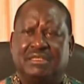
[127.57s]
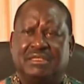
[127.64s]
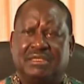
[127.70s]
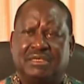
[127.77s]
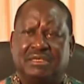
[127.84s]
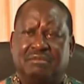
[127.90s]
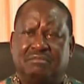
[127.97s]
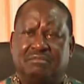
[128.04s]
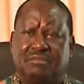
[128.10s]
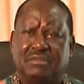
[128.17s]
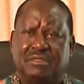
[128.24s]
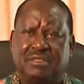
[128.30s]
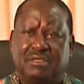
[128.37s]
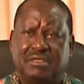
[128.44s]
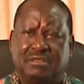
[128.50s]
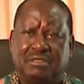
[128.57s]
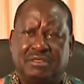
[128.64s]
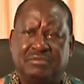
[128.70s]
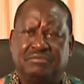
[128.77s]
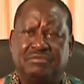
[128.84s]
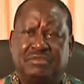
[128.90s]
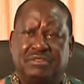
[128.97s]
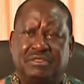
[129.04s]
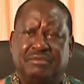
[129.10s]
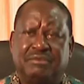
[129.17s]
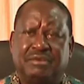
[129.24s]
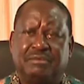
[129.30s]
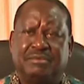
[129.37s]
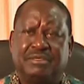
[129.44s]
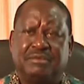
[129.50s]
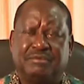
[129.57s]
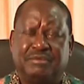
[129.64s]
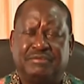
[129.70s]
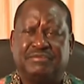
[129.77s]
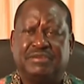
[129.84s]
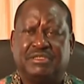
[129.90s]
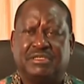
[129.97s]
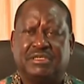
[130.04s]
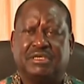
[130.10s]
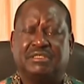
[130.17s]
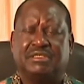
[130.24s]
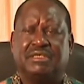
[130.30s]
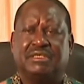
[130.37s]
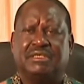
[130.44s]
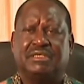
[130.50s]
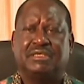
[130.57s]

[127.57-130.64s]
the development of infrastructure.